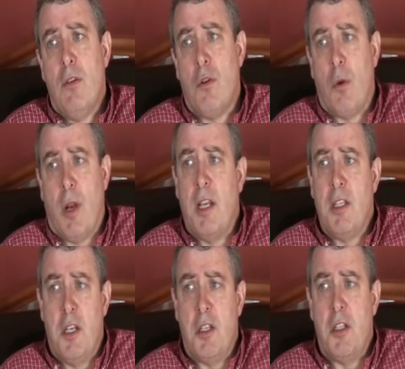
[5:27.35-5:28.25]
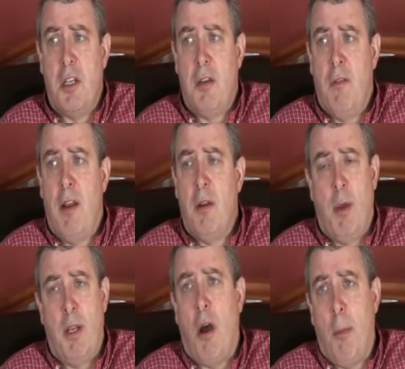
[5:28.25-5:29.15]
So organizations need to find a
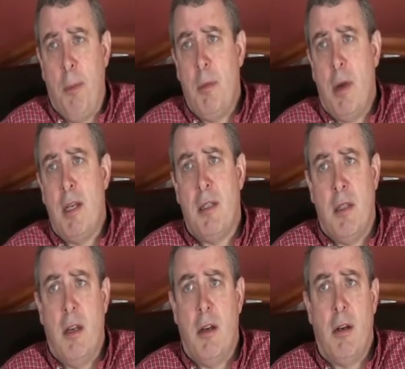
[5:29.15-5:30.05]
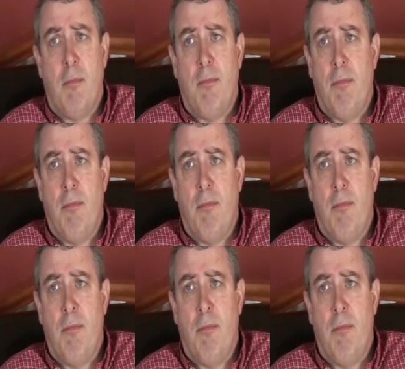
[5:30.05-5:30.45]
way to optimize their,